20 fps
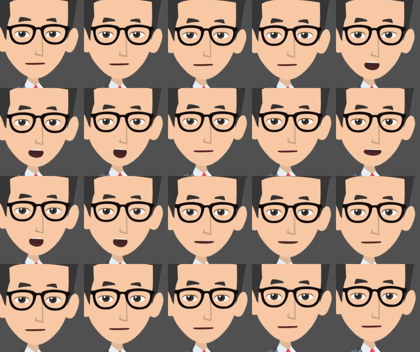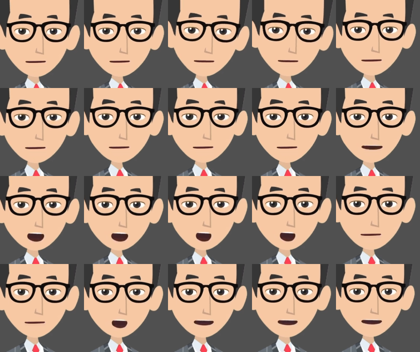project work. Based
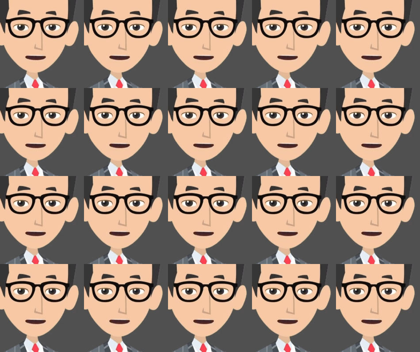on